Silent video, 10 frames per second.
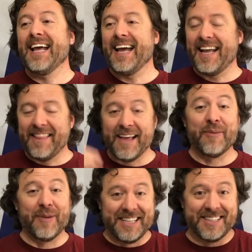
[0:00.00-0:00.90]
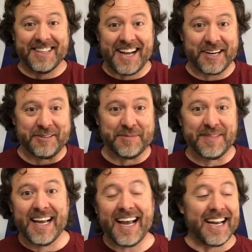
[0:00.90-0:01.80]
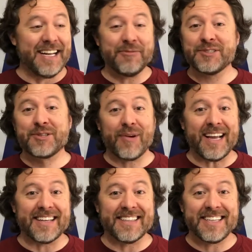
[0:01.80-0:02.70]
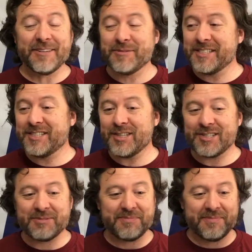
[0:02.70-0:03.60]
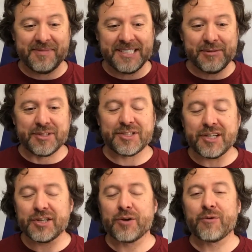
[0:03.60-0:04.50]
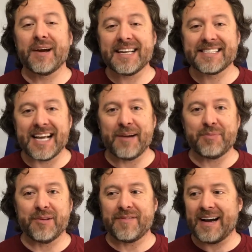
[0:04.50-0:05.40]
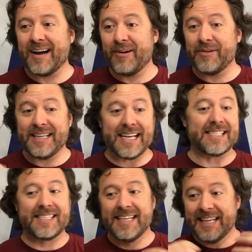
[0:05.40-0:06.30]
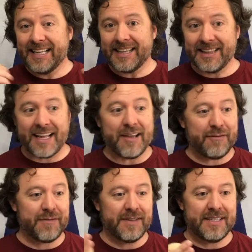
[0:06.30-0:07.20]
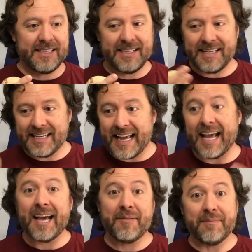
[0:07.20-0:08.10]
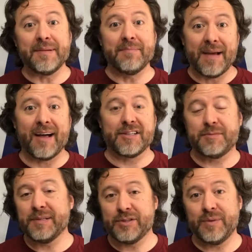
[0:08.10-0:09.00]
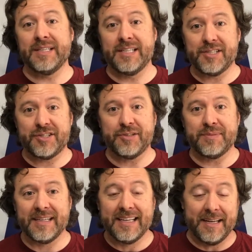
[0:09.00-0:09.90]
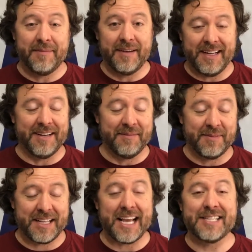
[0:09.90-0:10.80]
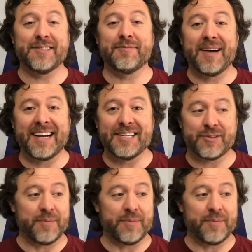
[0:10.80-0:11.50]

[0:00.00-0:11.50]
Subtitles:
and then went to the locker room. And it was great. It was such a great example of how, yes, life can be balanced between these two, in the case of my high school,